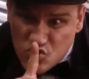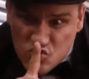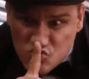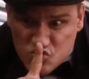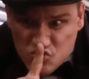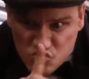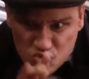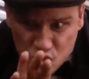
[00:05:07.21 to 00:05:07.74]

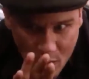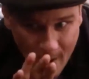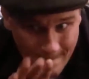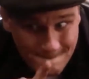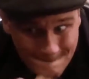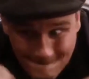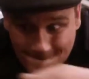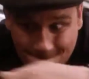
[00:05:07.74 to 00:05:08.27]
telling him to
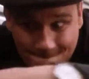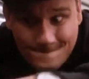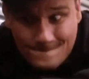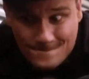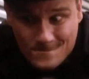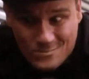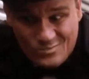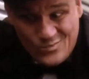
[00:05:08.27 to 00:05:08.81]
get off at
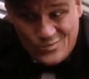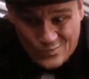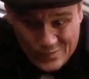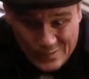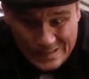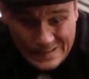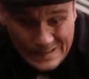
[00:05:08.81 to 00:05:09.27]
his stop.